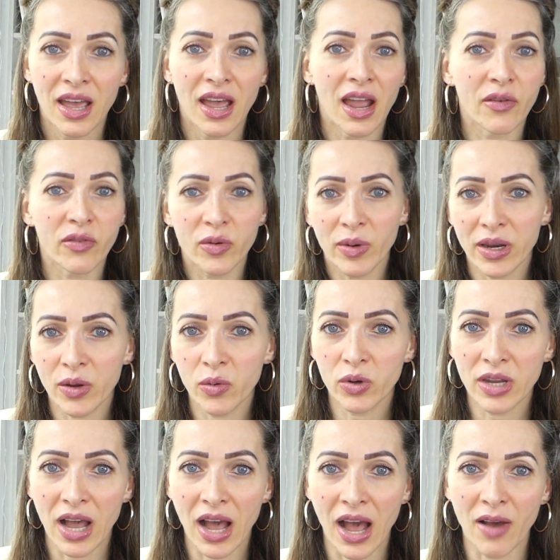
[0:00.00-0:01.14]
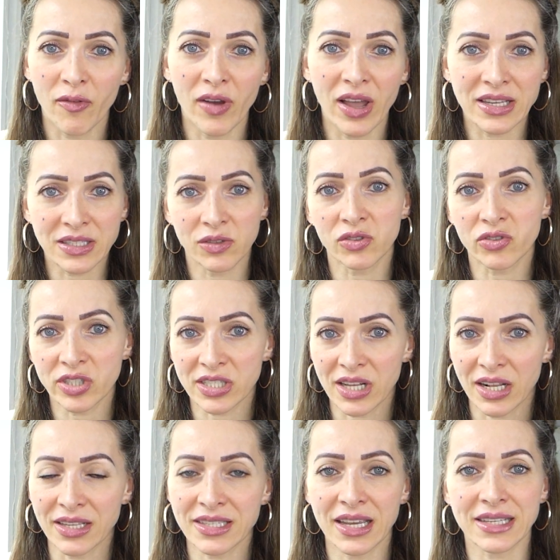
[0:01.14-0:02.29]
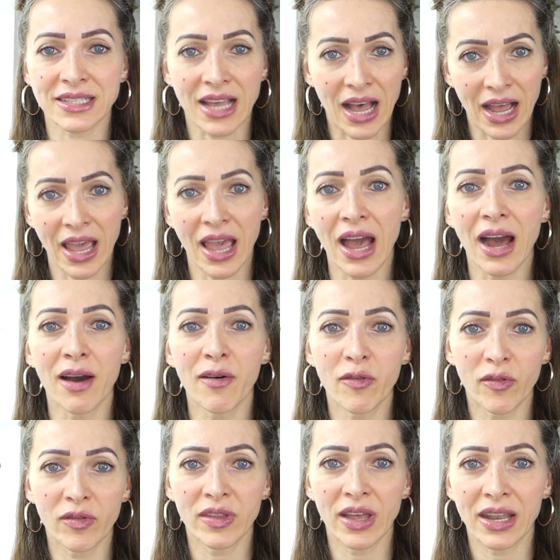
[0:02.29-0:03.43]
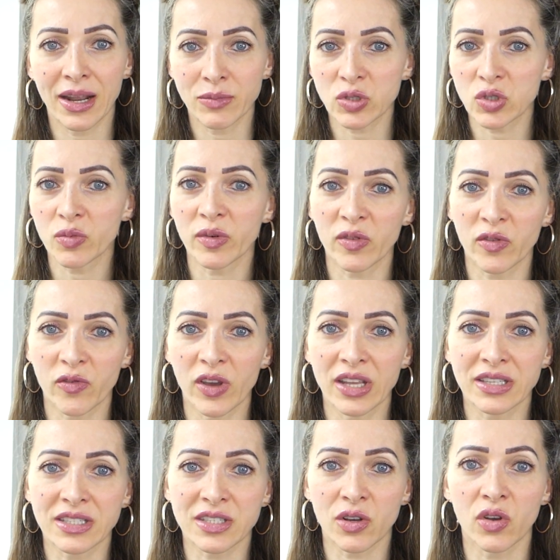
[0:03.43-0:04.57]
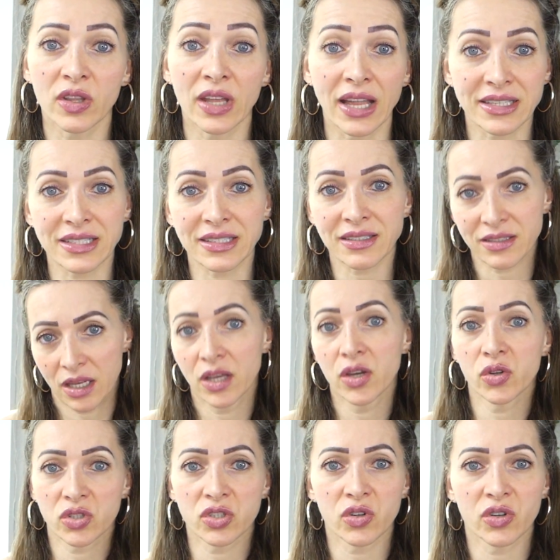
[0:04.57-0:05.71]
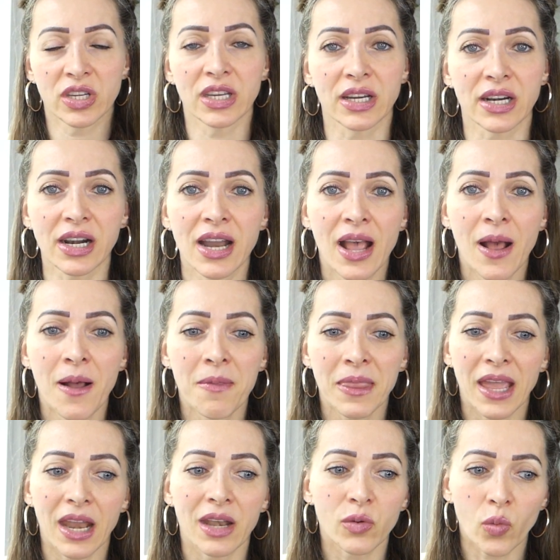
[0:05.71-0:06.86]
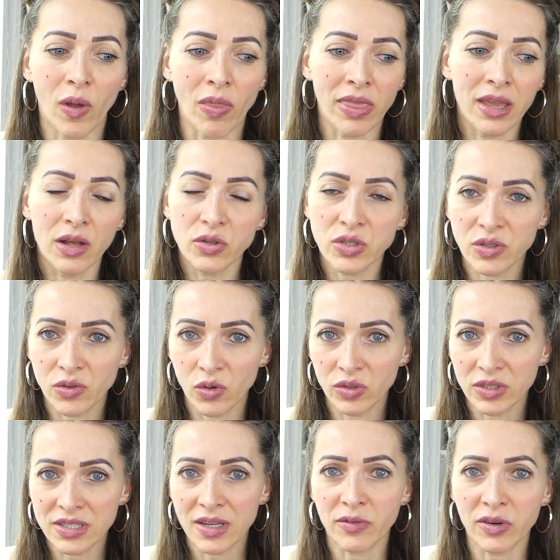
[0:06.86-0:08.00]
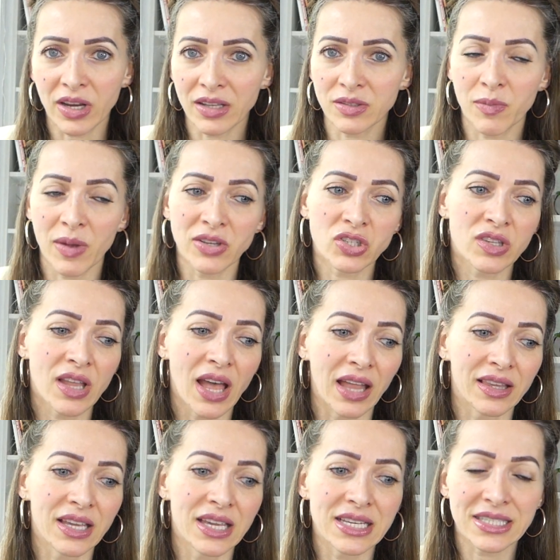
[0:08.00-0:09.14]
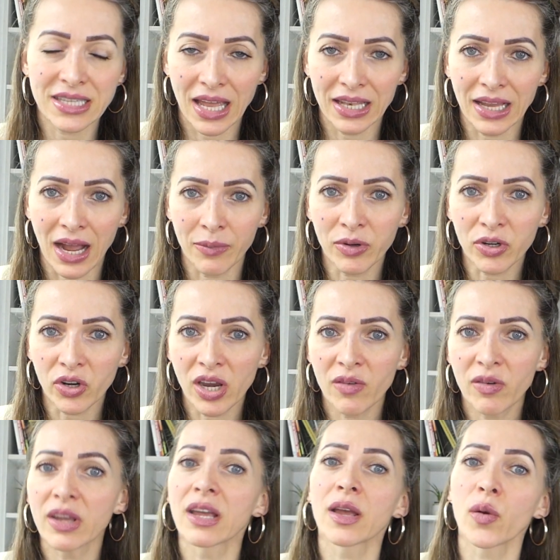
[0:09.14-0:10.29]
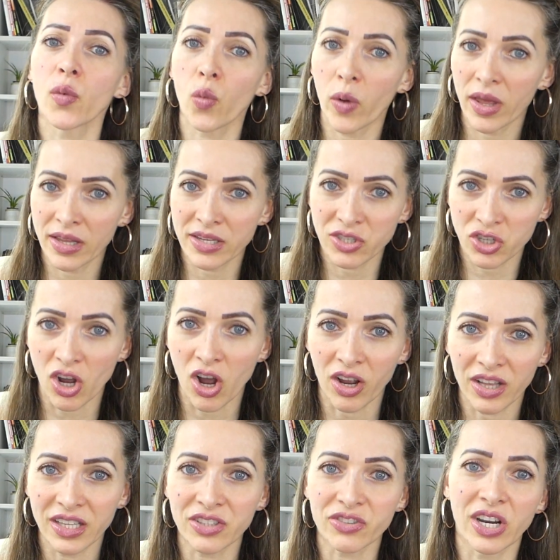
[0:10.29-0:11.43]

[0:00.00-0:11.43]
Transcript: everybody would have as good results as I have, that I'm super fit. So that's good to hear. And one thing I also noticed, I forgot to mention that, is that I'm craving way less chocolate